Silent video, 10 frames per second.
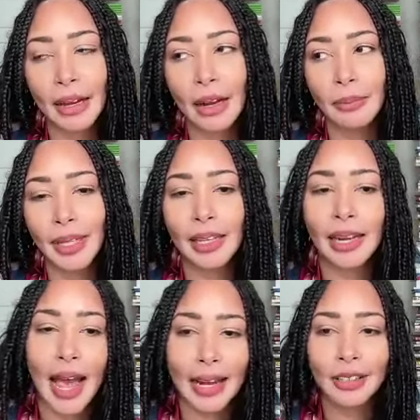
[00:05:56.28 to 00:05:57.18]
And then
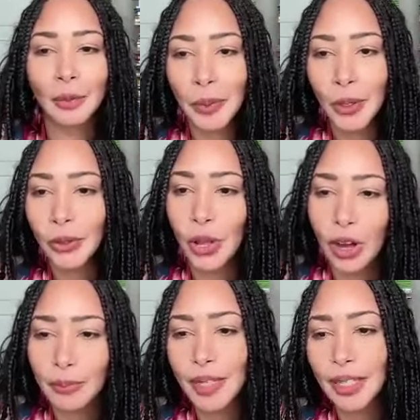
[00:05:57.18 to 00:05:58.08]
I added the
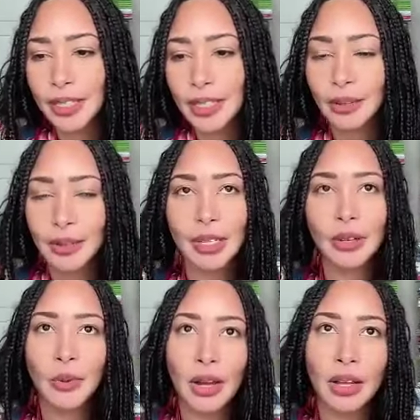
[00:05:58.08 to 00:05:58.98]
prologue because I was
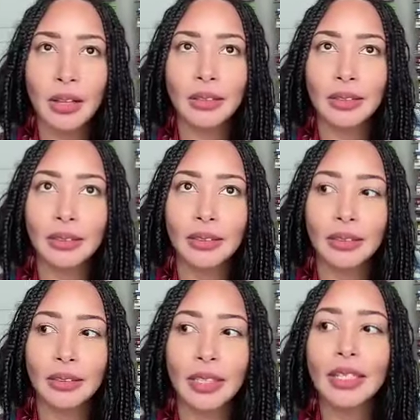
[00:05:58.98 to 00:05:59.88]
like, well,
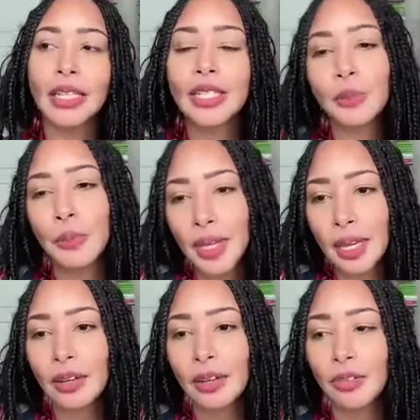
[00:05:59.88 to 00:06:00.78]
it needs to
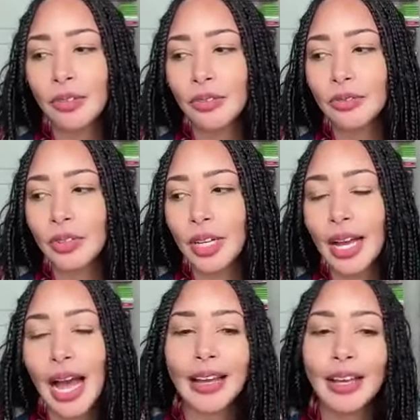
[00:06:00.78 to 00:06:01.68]
begin,
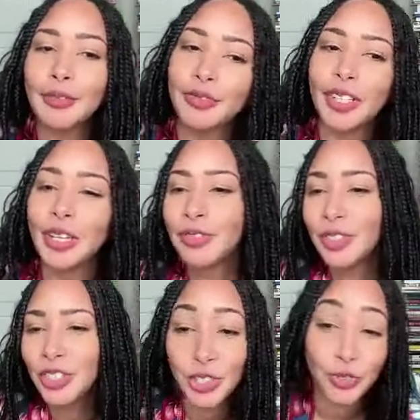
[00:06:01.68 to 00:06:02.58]
if
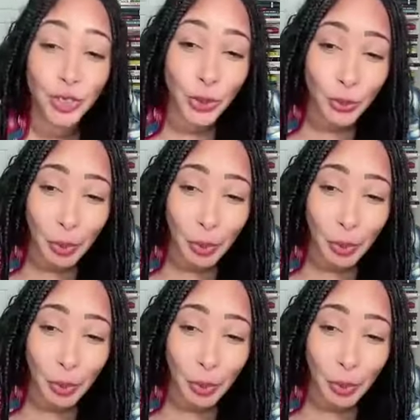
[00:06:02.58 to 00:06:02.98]
even just for 2